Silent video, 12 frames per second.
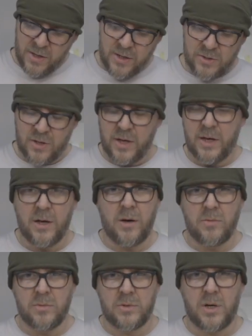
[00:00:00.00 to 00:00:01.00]
So there you
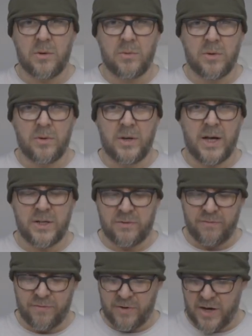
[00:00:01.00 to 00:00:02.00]
go. So nice
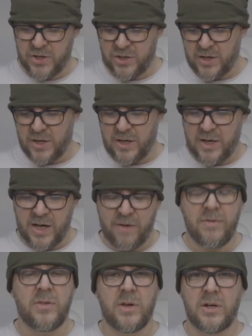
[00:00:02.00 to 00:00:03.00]
and fresh.
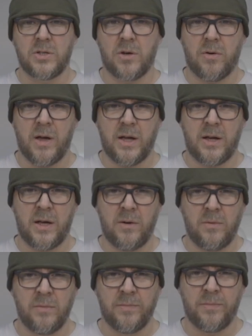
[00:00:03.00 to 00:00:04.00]
Everything is correct now.